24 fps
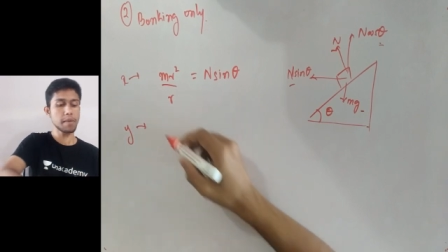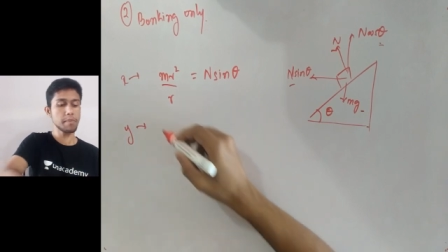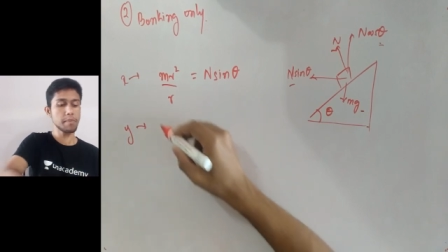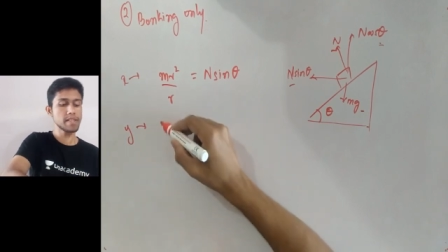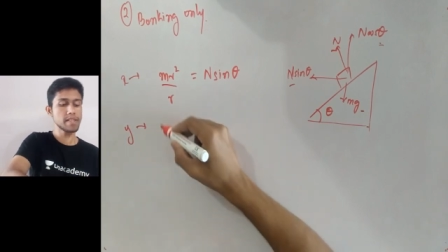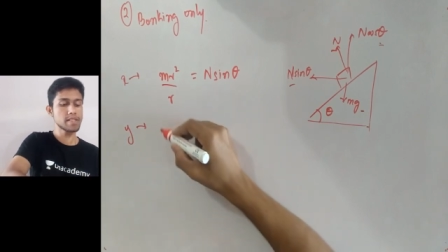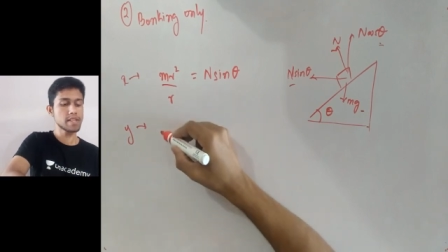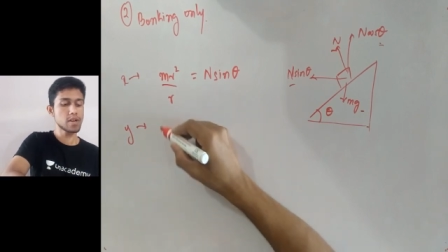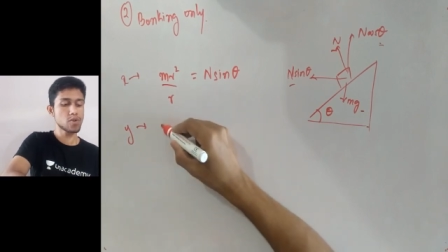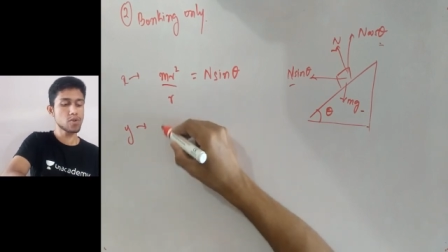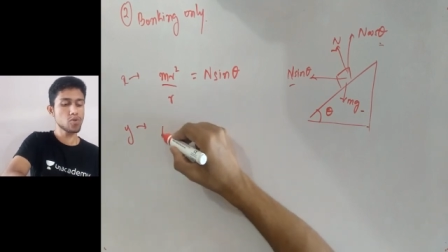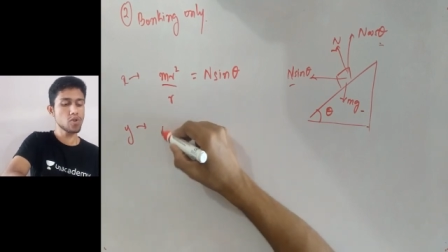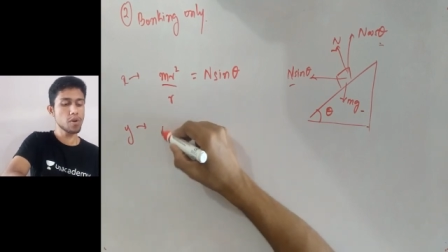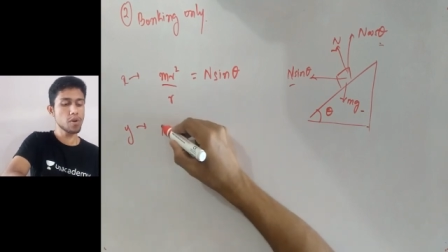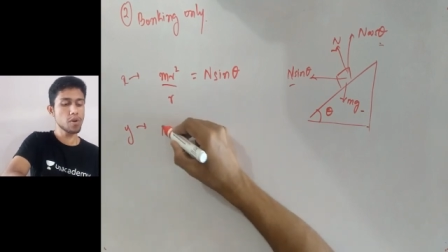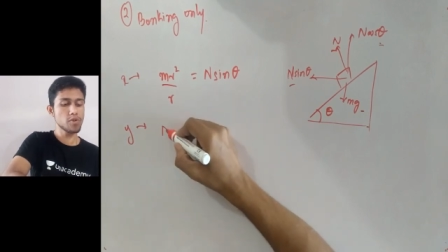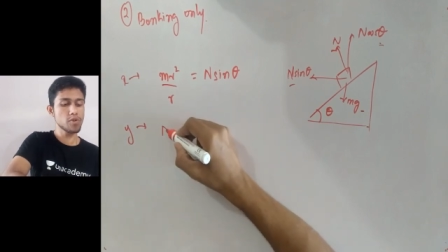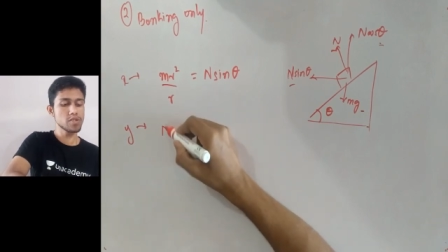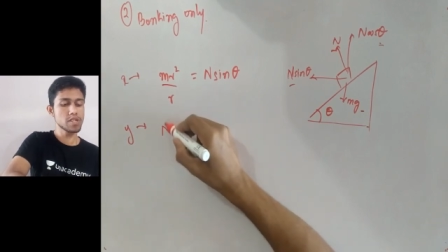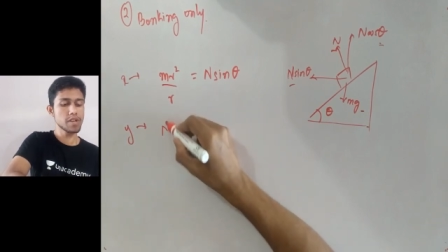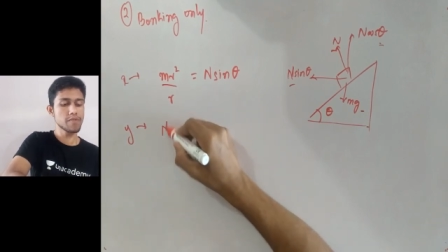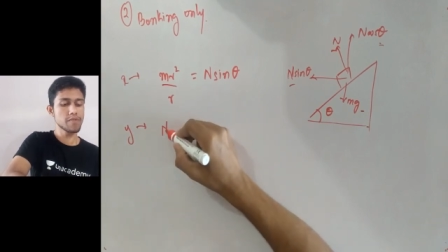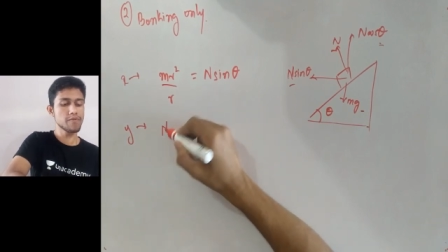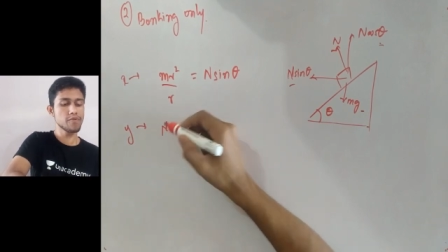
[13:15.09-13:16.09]
That means the
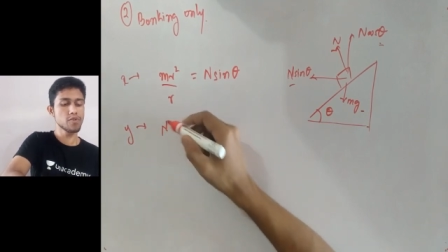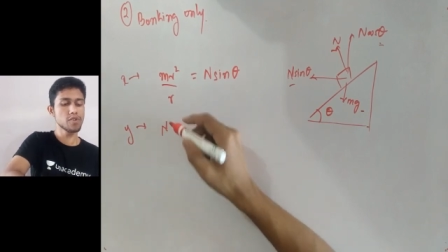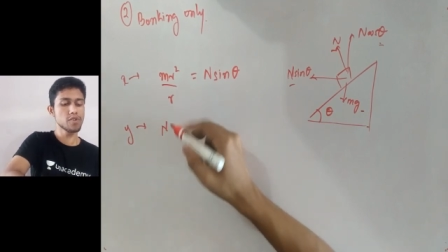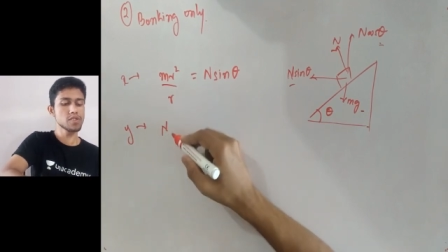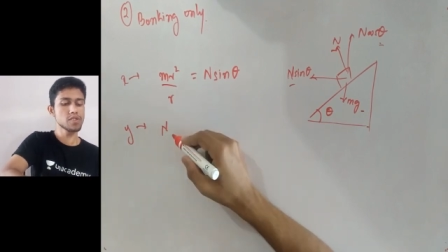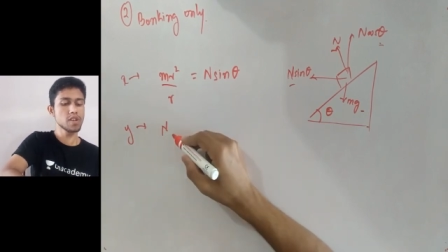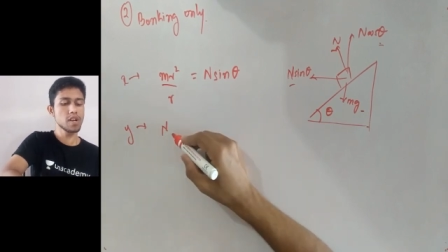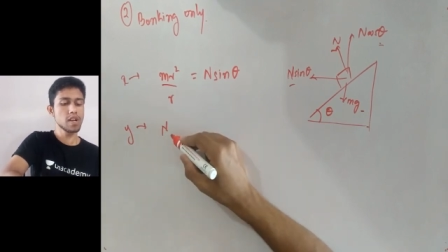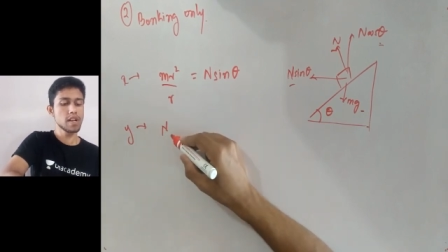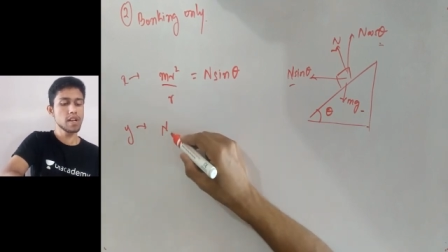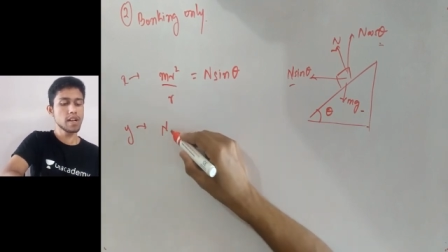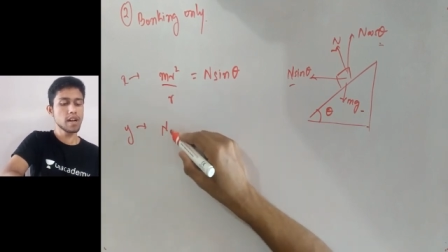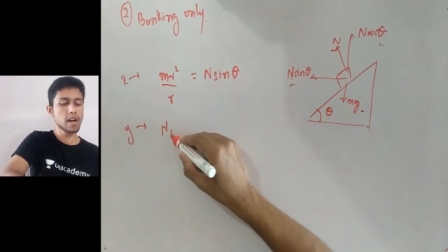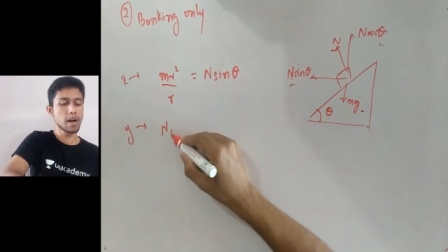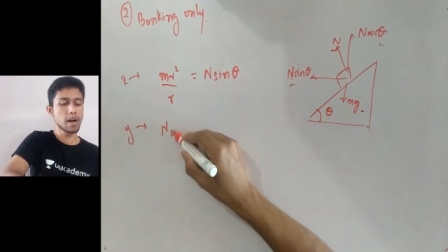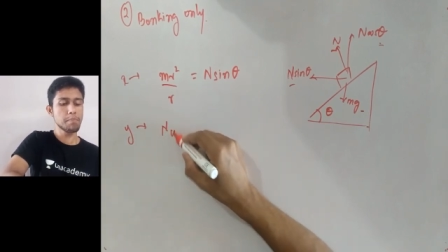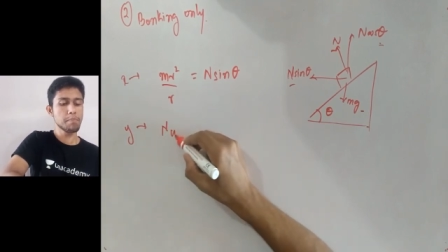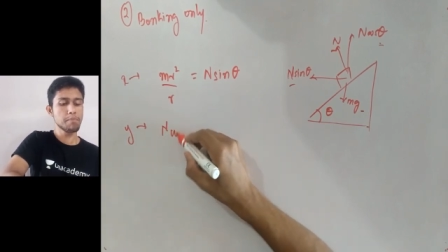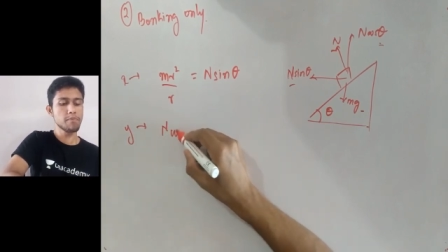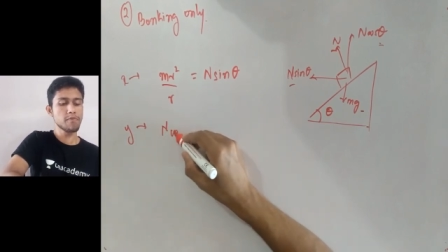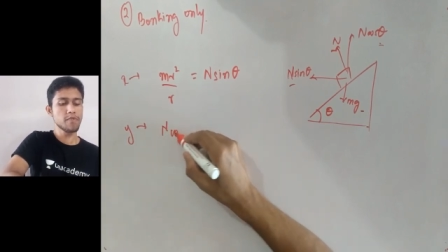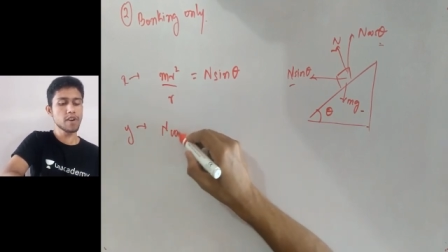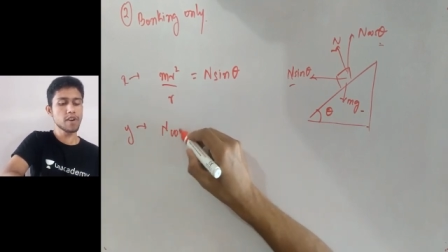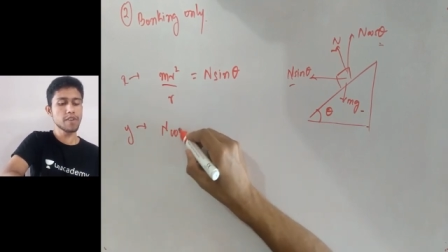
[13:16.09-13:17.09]
two opposing force,
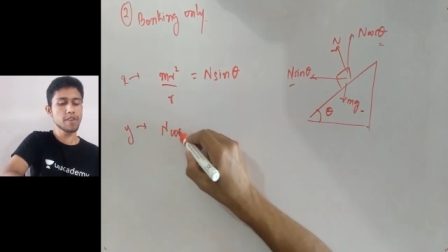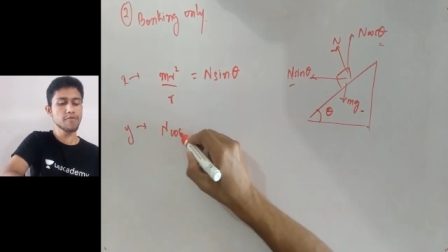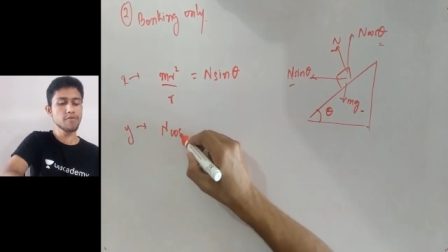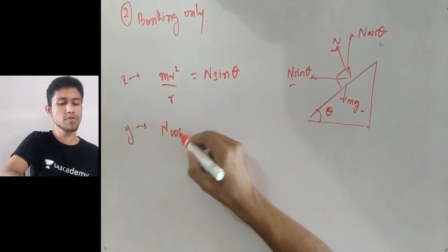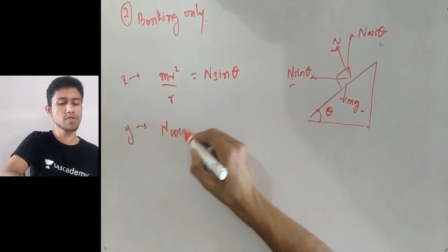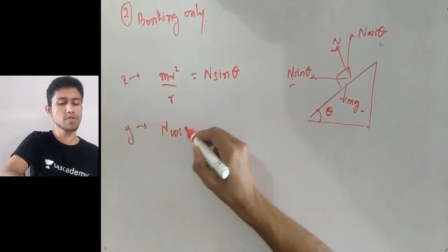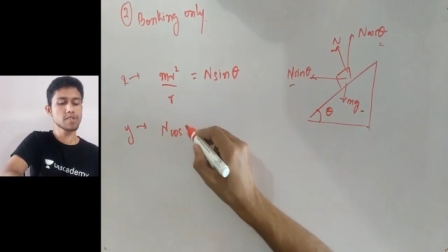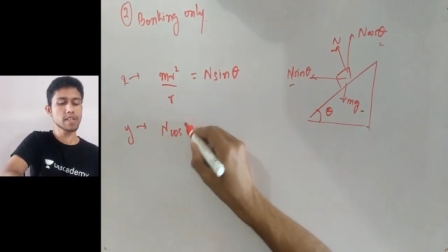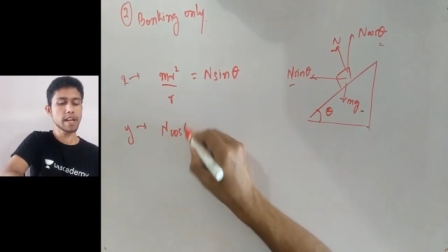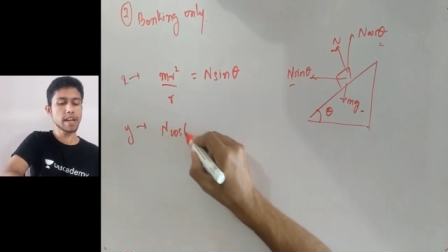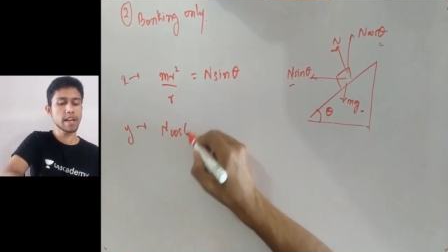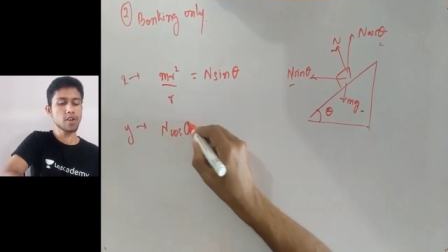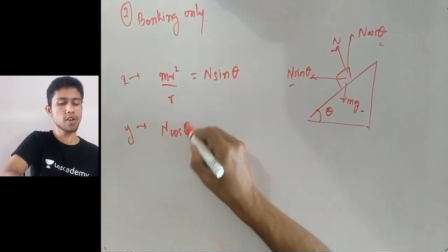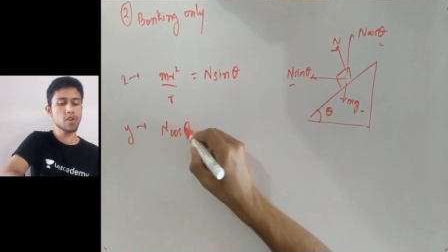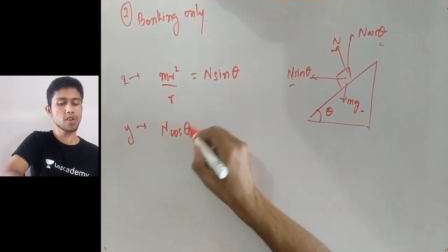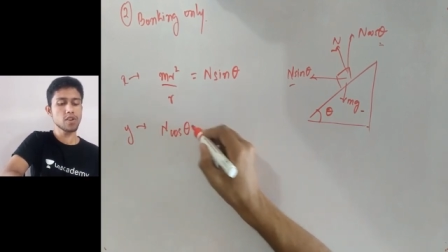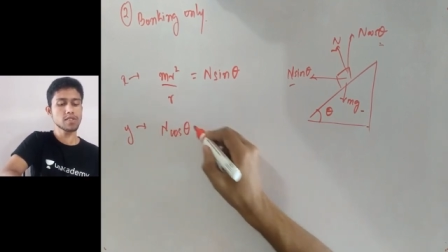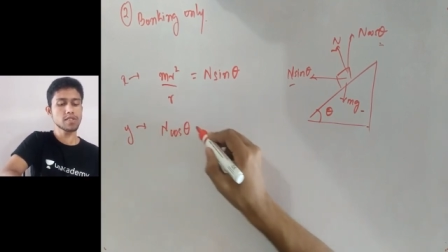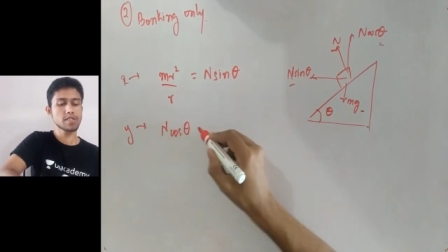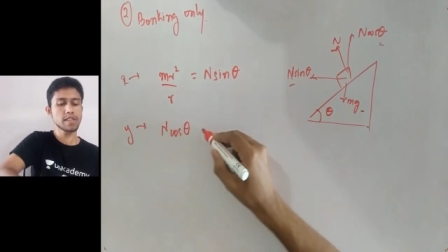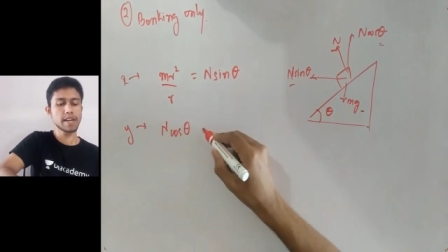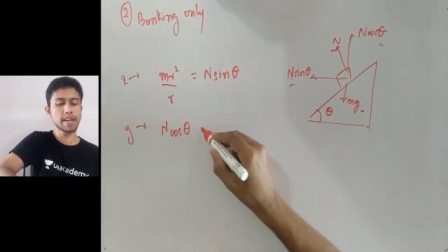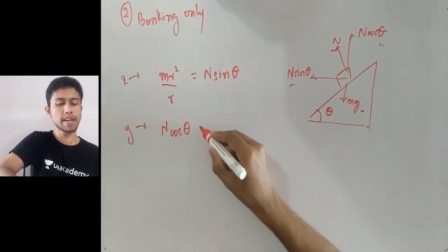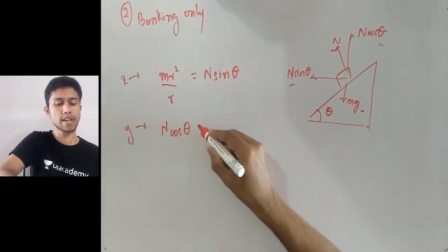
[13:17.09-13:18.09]
upward force
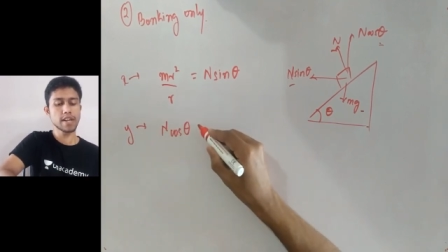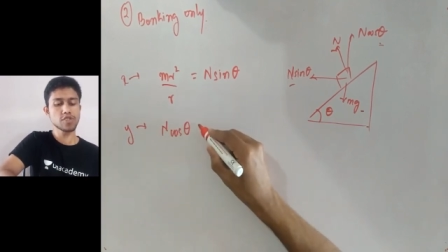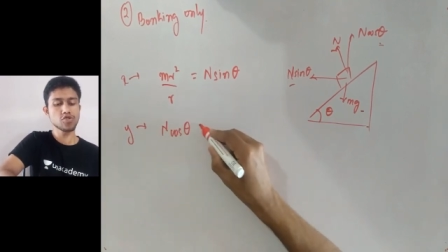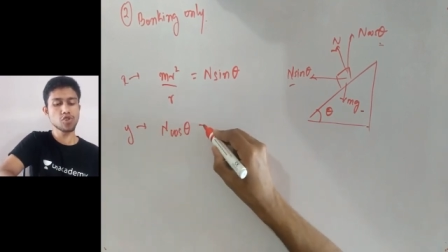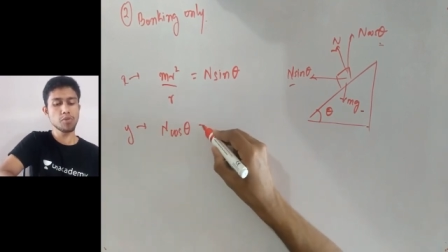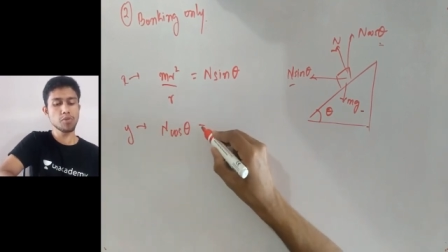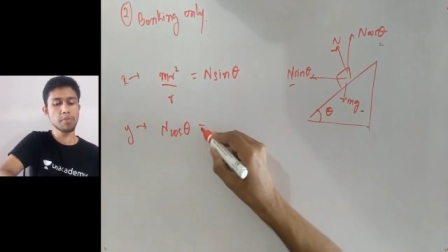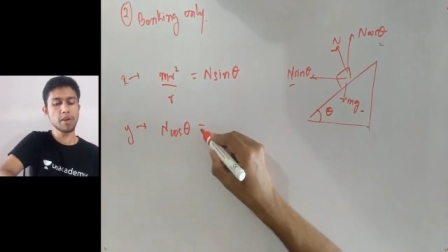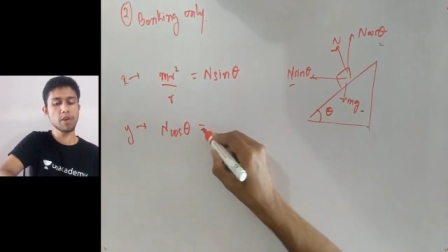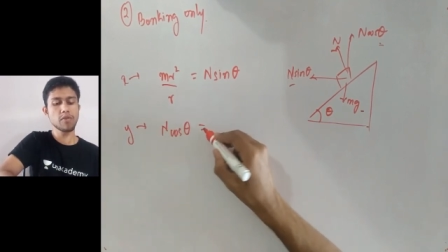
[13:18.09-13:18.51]
n cos theta,